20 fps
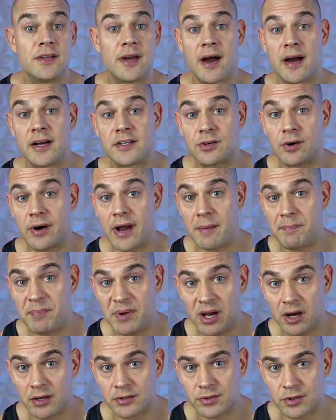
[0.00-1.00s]

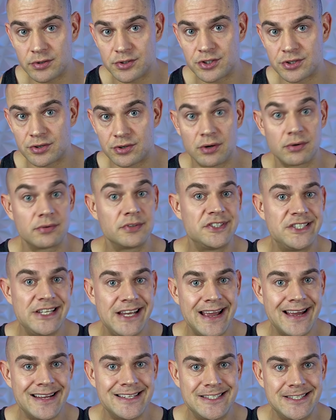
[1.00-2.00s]
dehydroepiandrosterone,
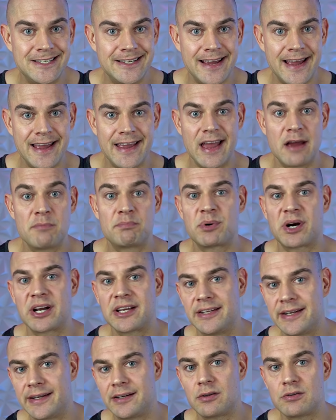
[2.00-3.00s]
DHEA, and
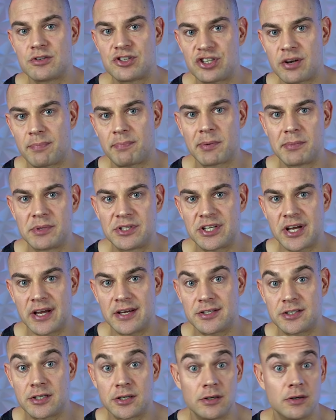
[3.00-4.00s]
pregnenolone
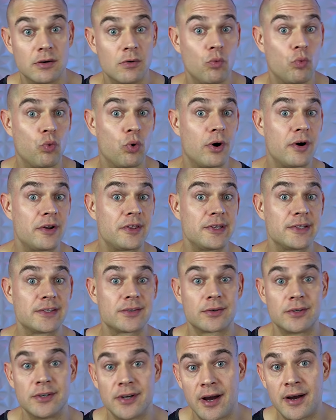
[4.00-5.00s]
supplementation worth it
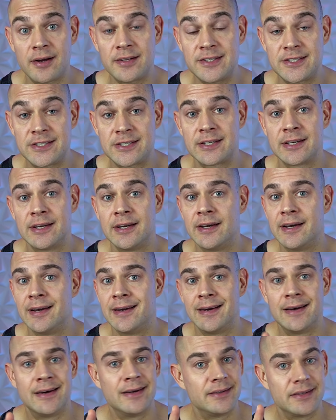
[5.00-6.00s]
or not?
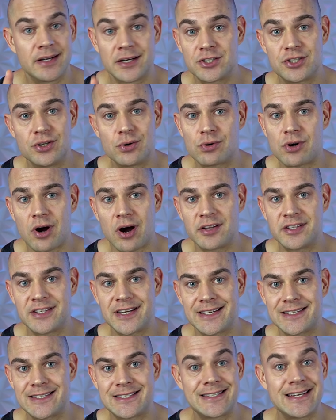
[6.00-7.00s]
There's no
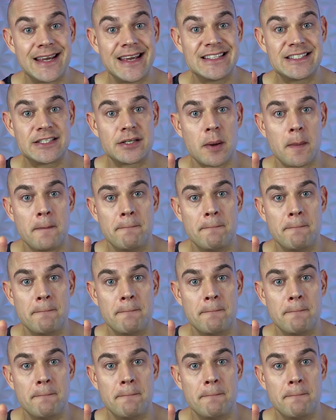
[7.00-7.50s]
contest. It's